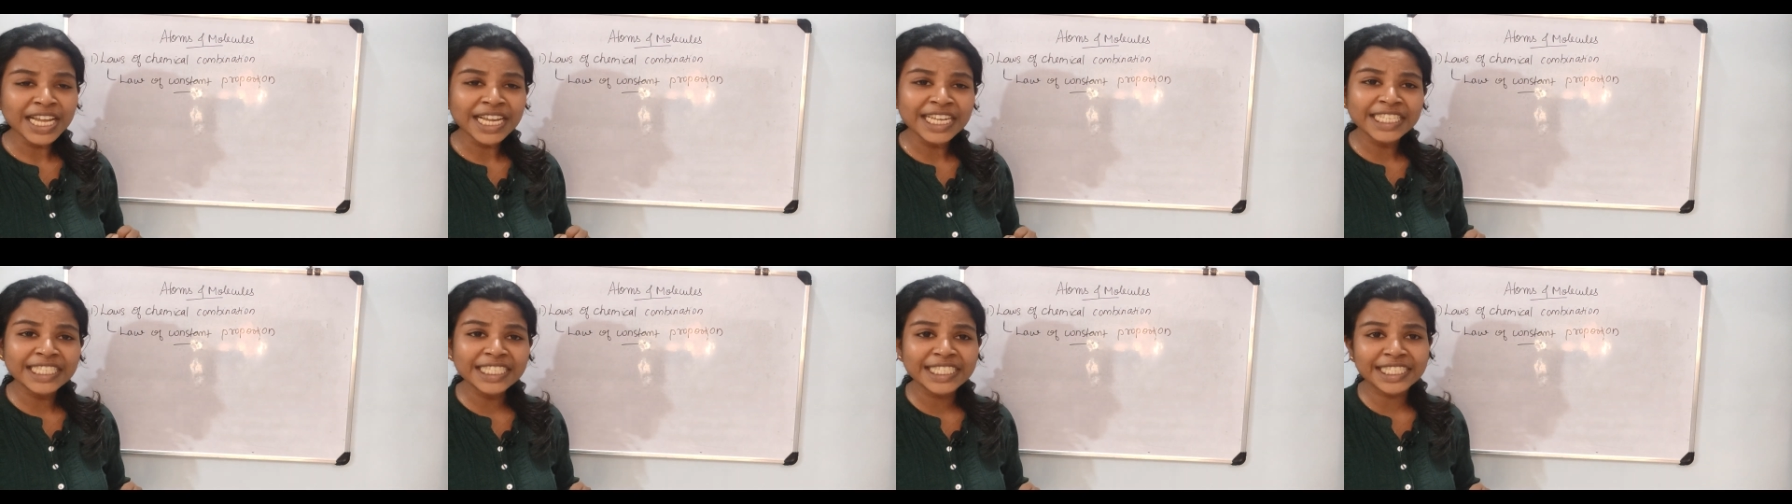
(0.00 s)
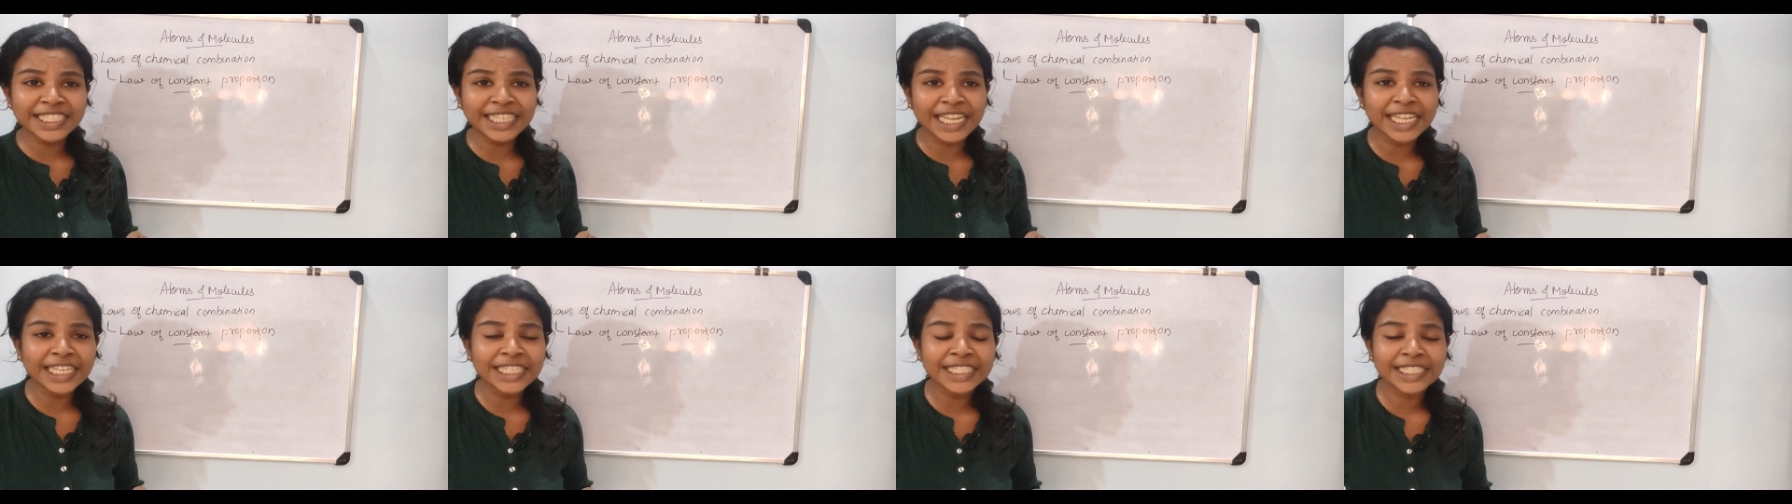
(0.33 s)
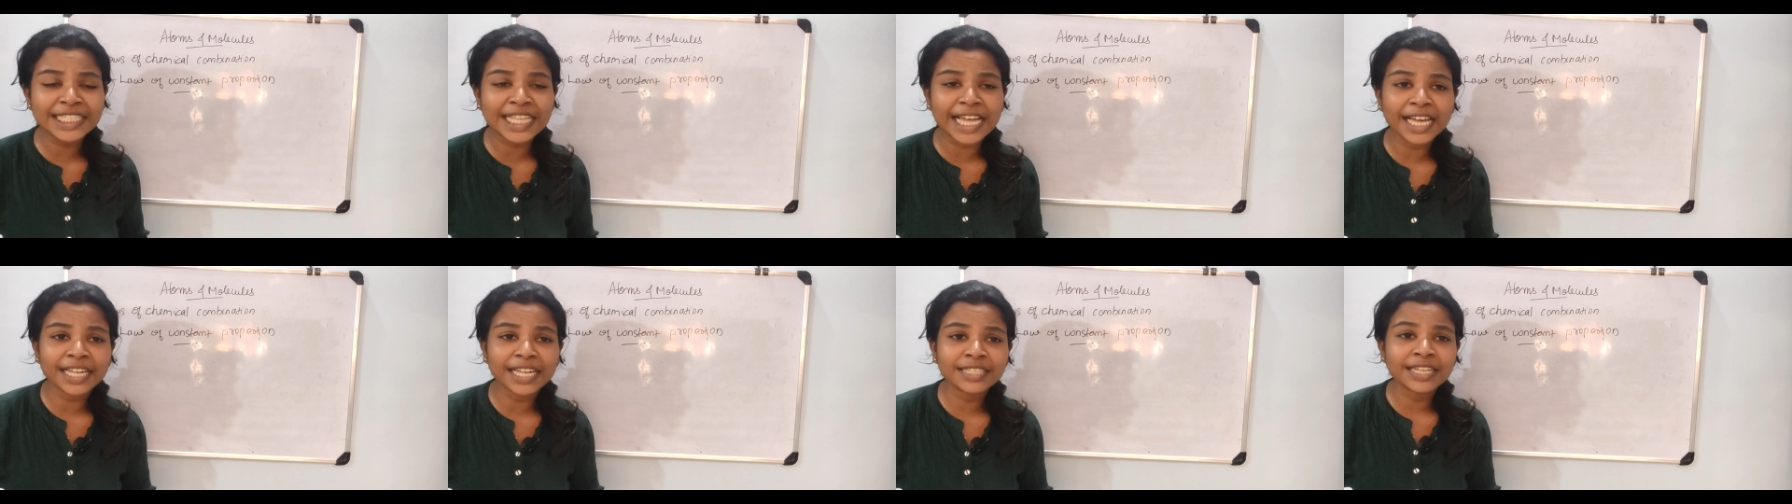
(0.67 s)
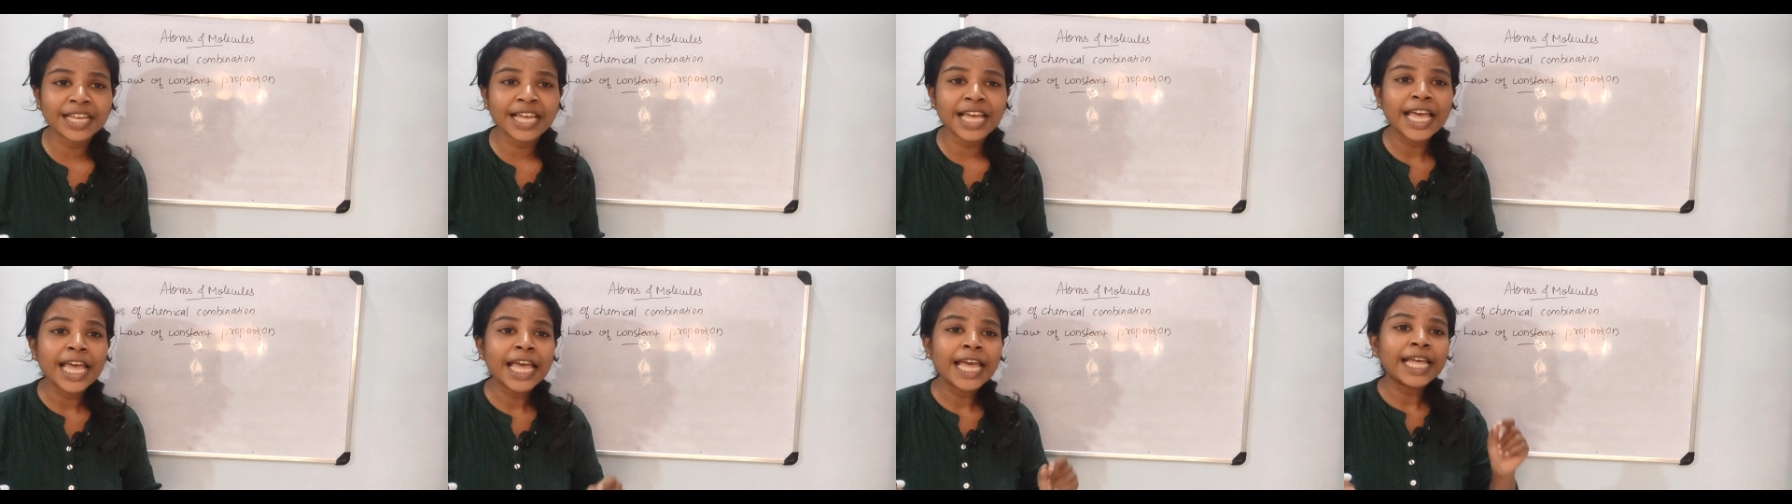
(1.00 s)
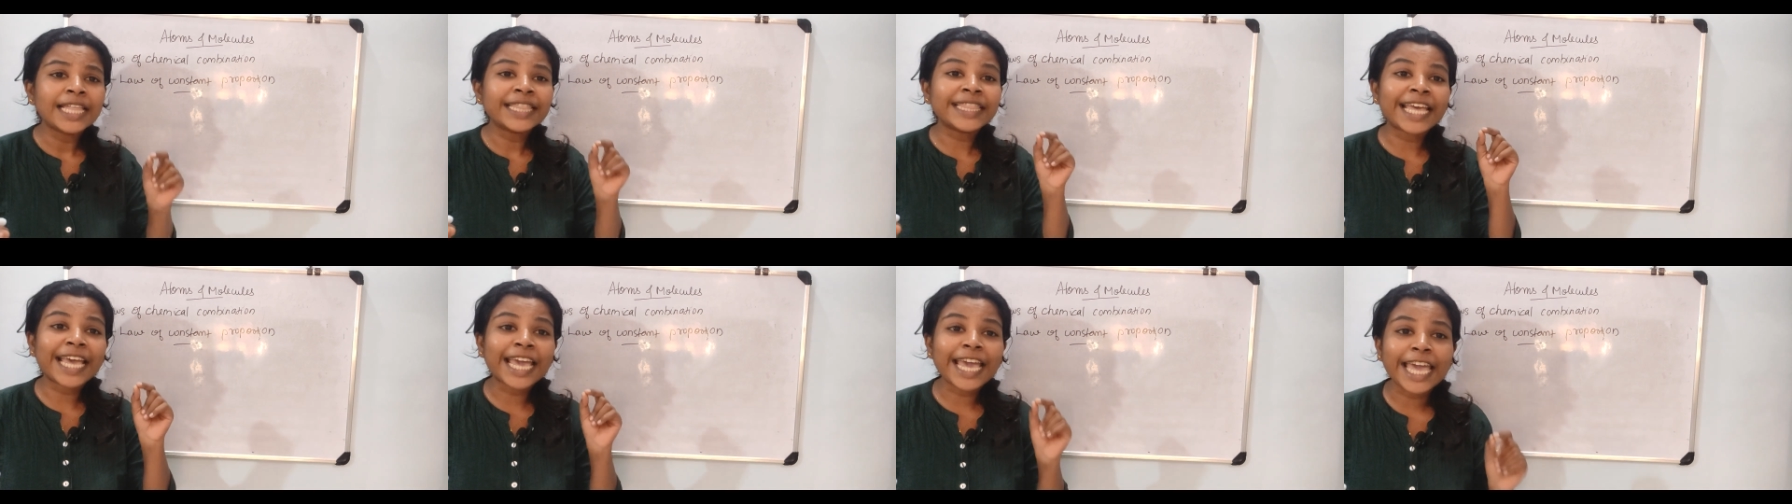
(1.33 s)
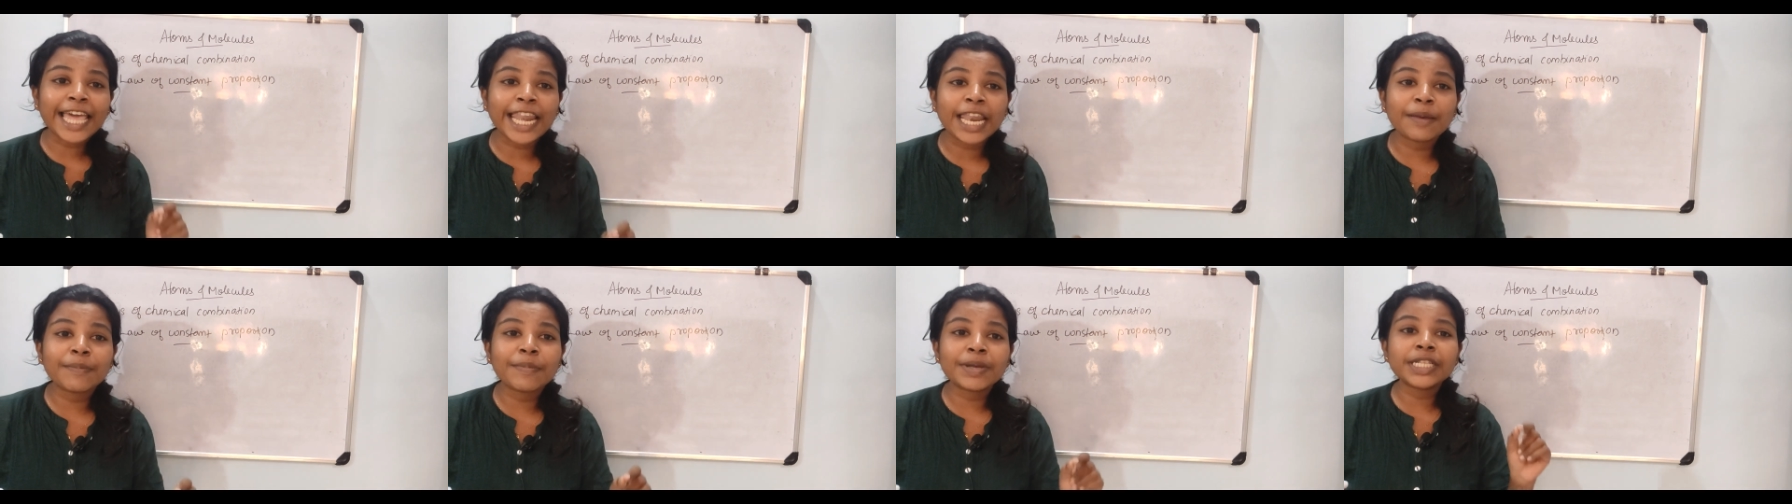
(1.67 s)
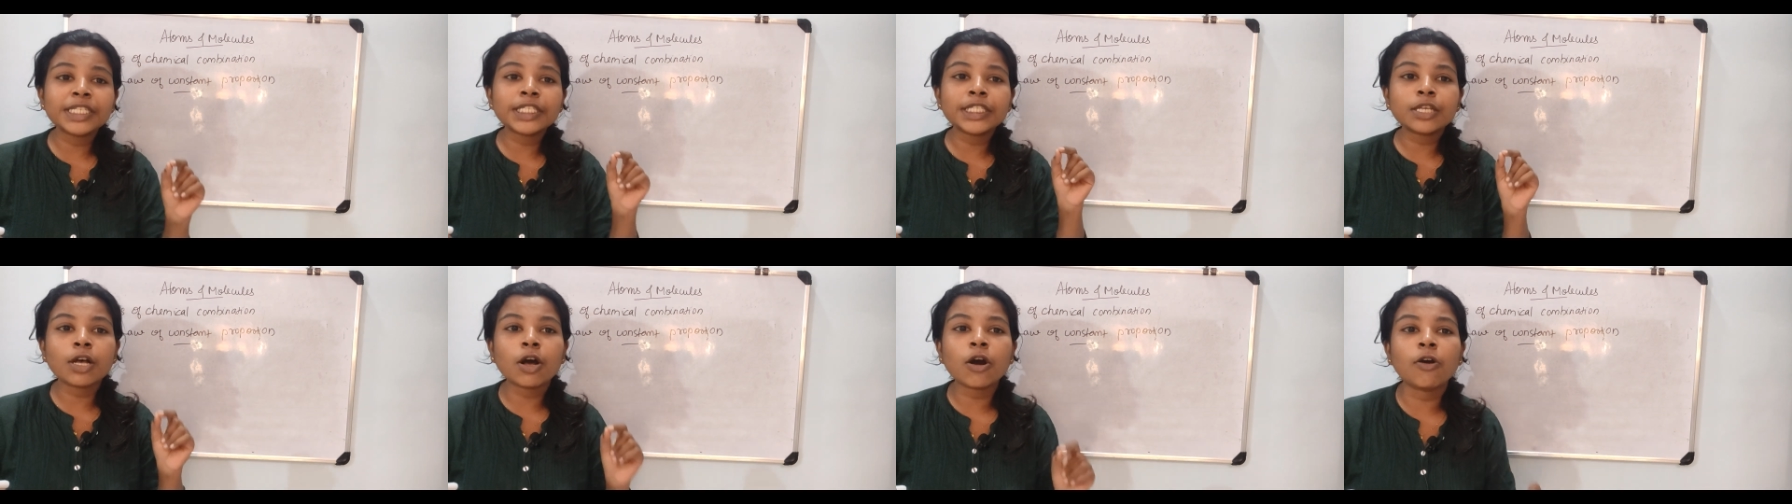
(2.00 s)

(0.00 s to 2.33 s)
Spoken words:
It states that the elements